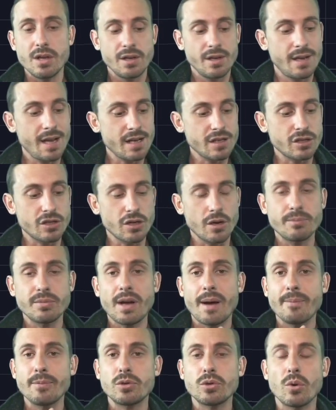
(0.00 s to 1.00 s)
you get stopped
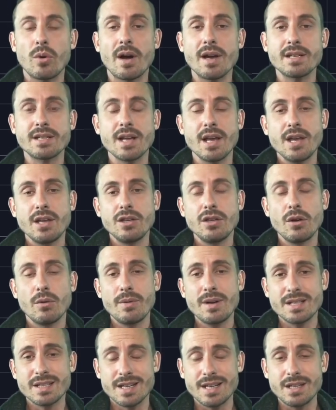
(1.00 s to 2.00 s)
out twice, you're
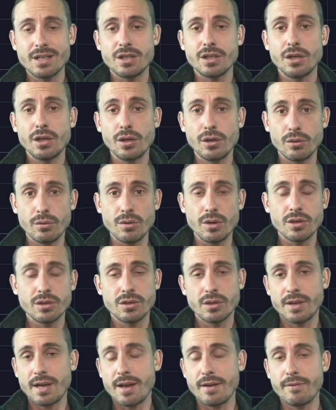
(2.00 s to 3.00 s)
risking two
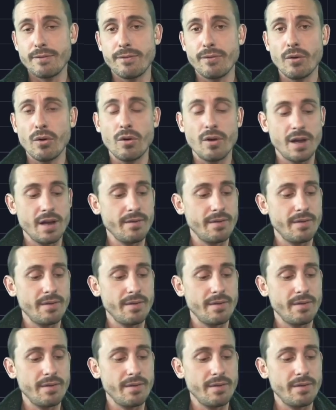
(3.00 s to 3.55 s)
to gain four.